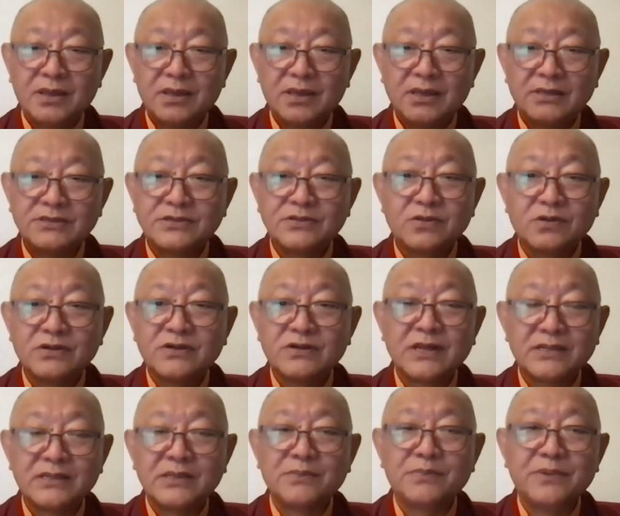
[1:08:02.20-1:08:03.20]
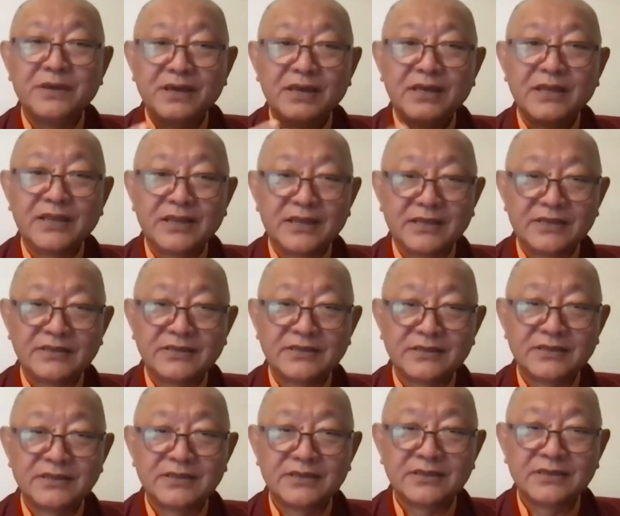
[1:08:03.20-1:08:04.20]
it's not at the beginning.
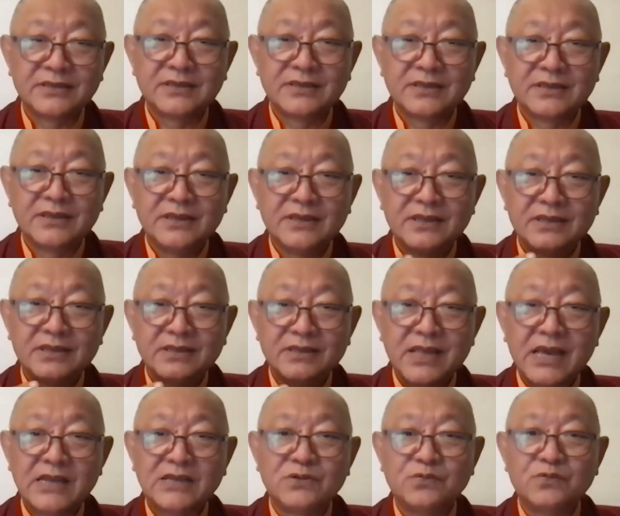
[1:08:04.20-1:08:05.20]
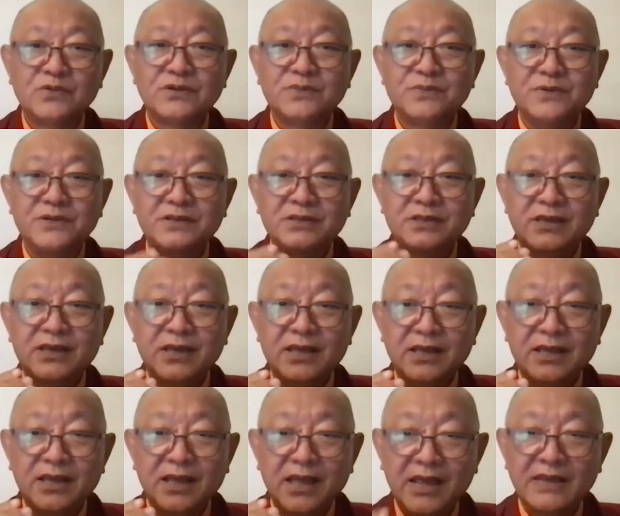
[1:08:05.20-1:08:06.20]
That would be the
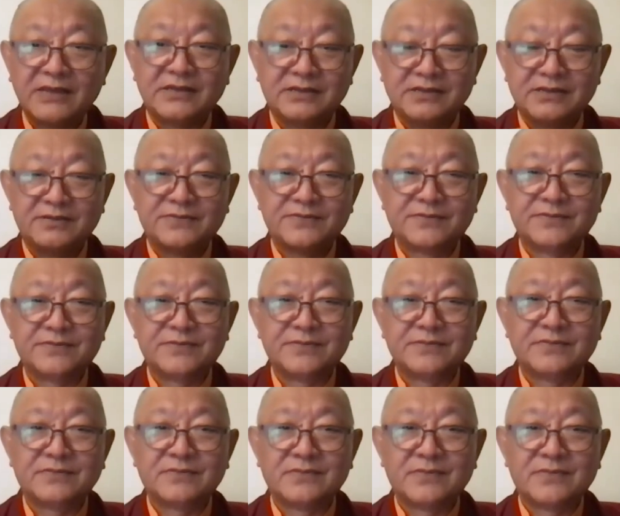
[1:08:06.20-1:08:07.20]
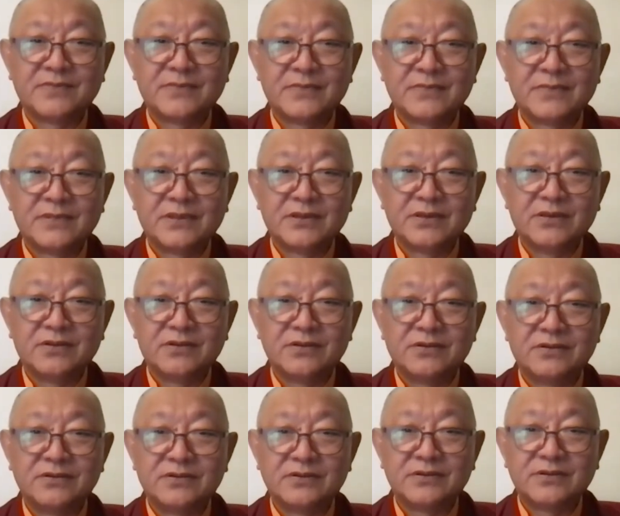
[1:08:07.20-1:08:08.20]
end.
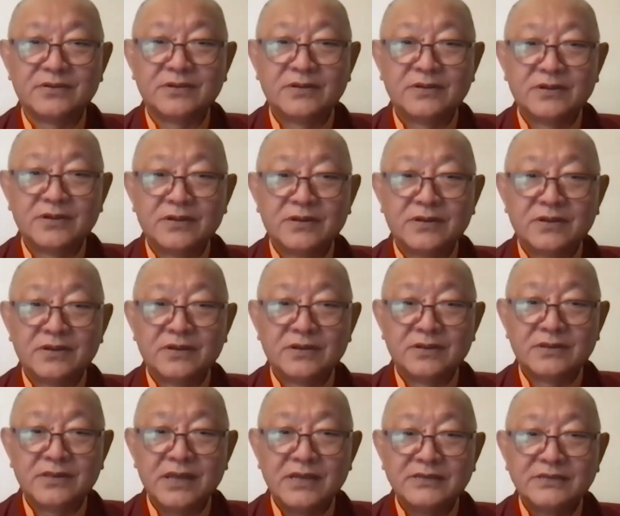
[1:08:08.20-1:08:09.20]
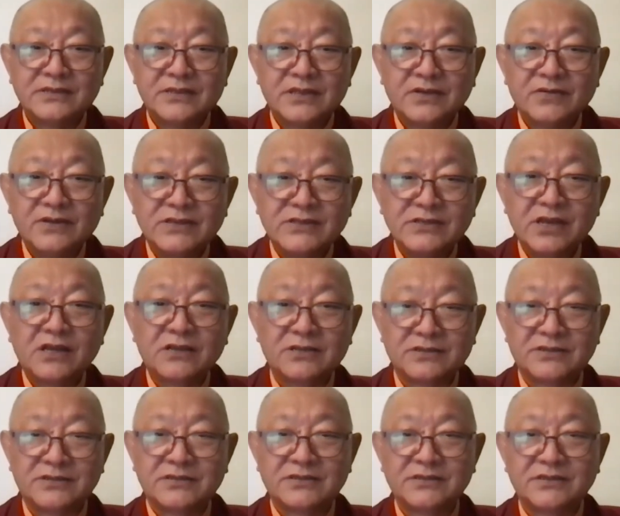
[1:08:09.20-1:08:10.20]
And that's the
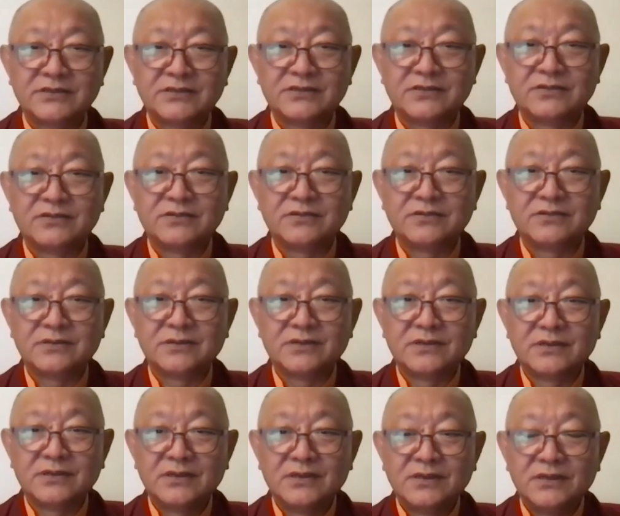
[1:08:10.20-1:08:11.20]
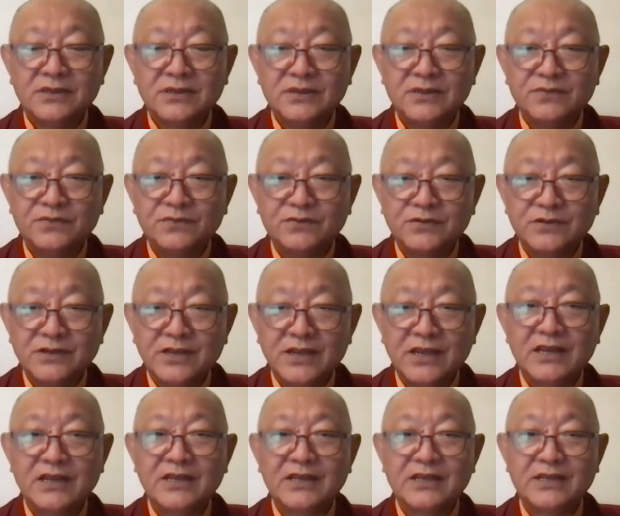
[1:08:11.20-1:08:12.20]
result. If you
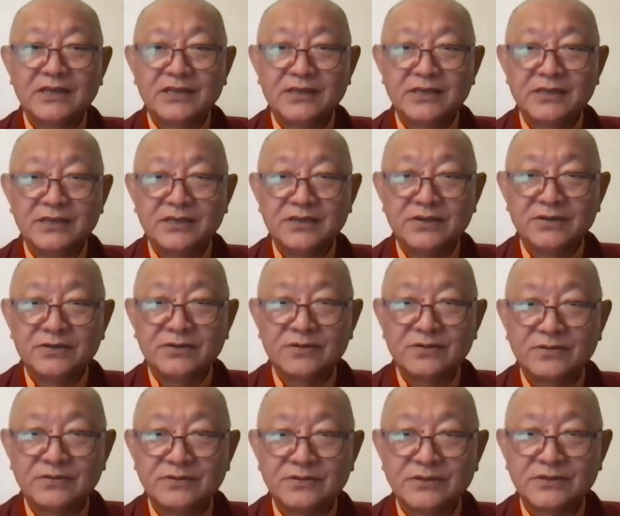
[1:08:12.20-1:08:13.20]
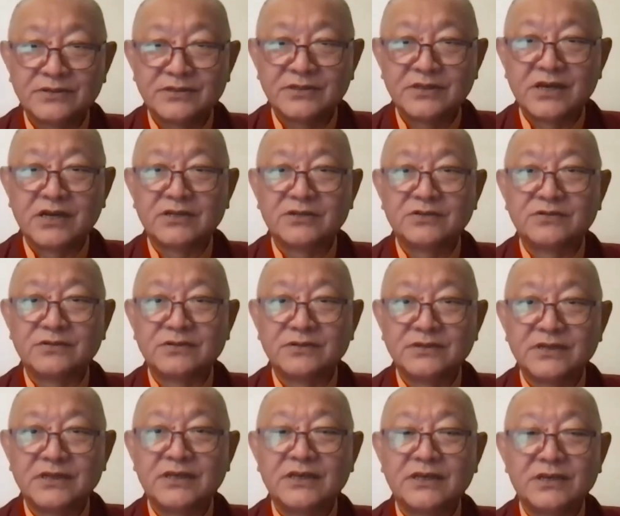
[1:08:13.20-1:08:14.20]
really, start to
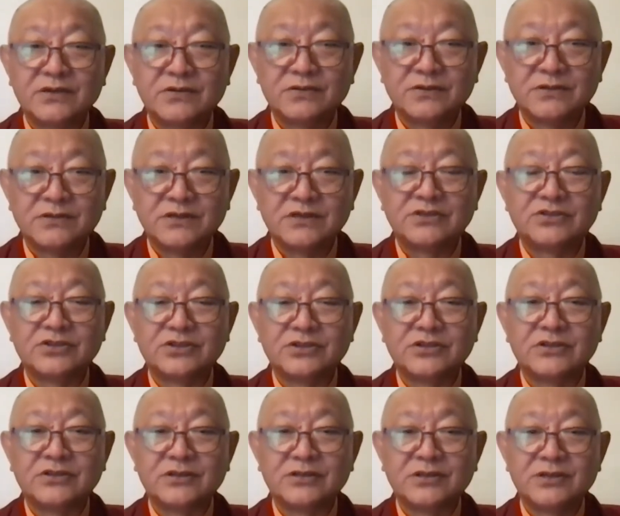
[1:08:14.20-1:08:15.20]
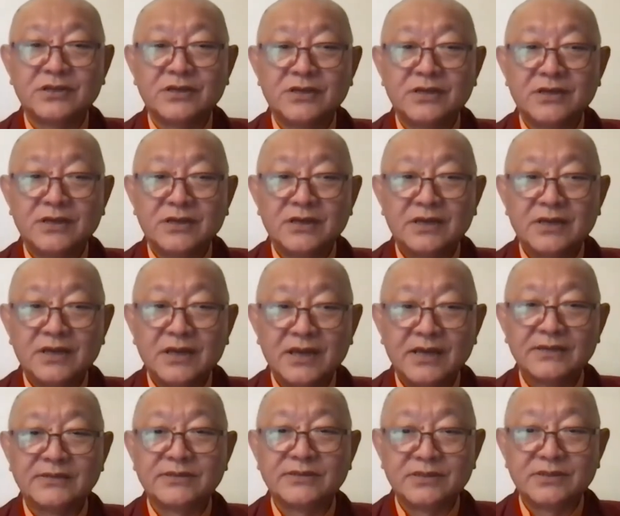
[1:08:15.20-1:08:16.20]
see your teacher
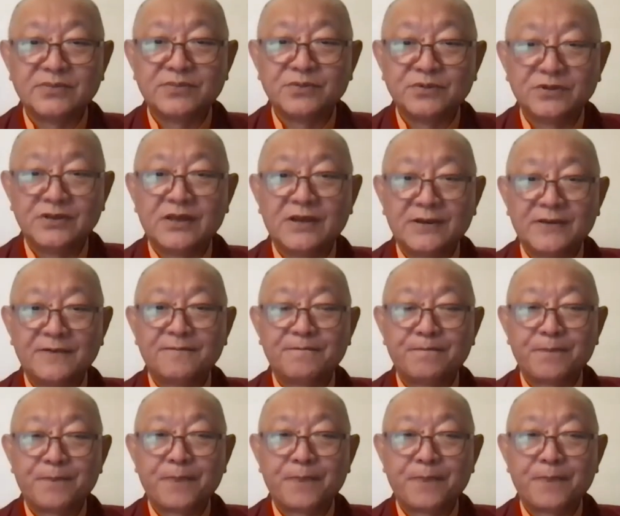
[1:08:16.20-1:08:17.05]
as the Buddha,